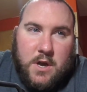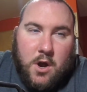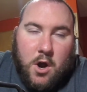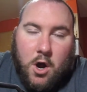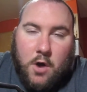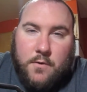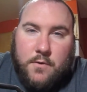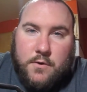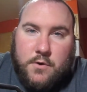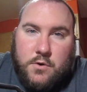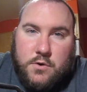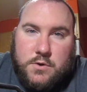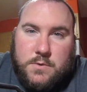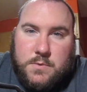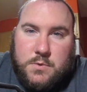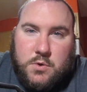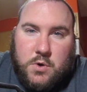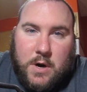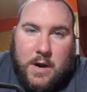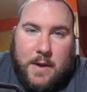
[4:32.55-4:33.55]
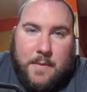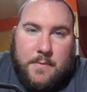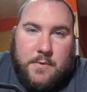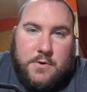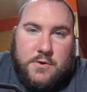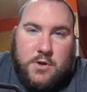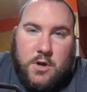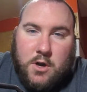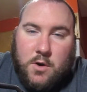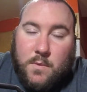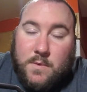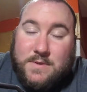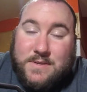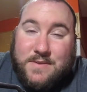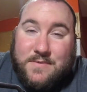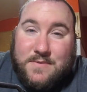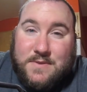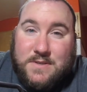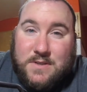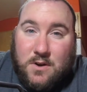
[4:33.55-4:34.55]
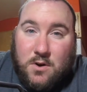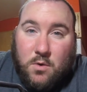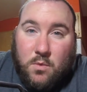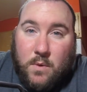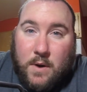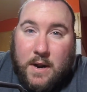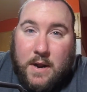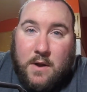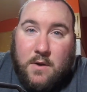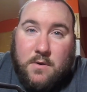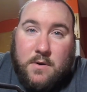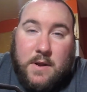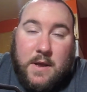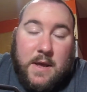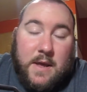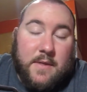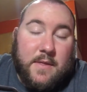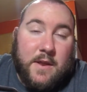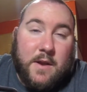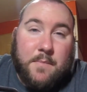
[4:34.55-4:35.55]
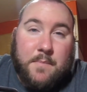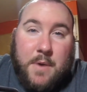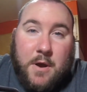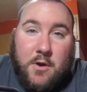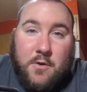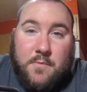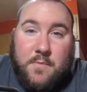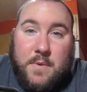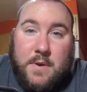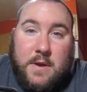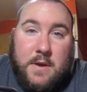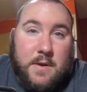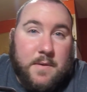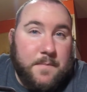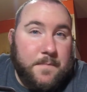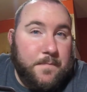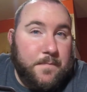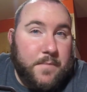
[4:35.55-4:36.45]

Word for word: all the new subscribers, all the ones that have stuck around, that have been with me.